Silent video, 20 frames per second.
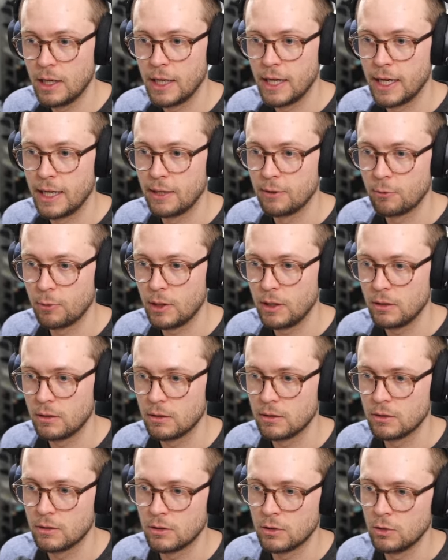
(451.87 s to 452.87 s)
And if we
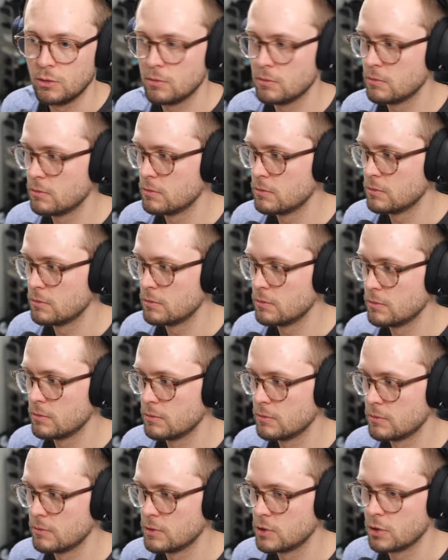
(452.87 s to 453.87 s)

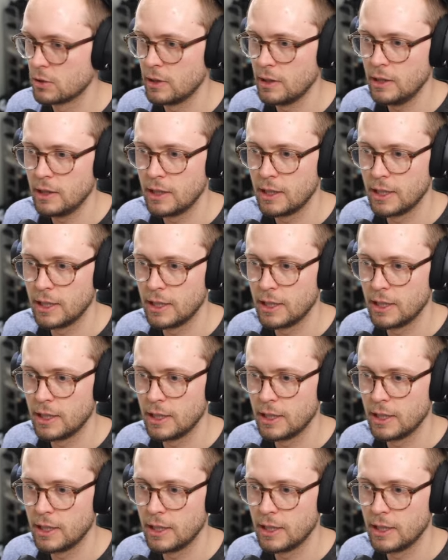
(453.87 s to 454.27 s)
sorry,